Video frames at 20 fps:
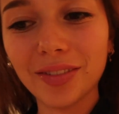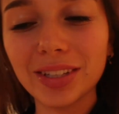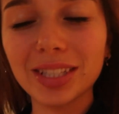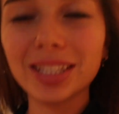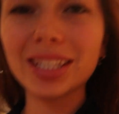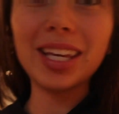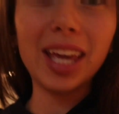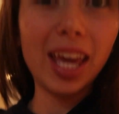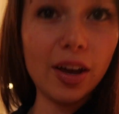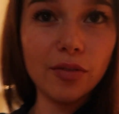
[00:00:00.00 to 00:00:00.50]

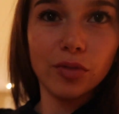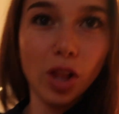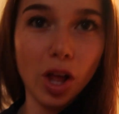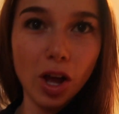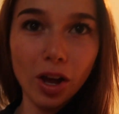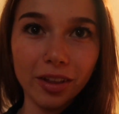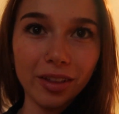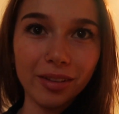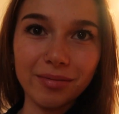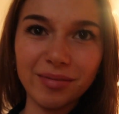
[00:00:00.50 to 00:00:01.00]
obviously can't
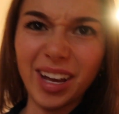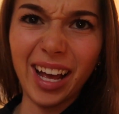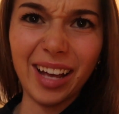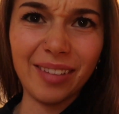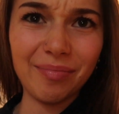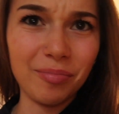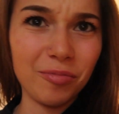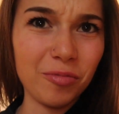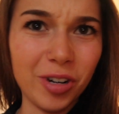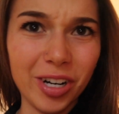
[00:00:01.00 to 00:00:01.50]
vlog
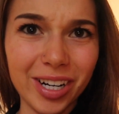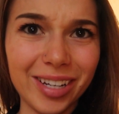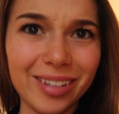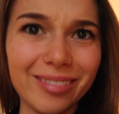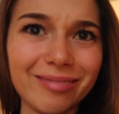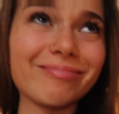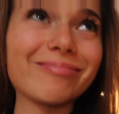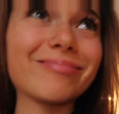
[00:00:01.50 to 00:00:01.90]
at work.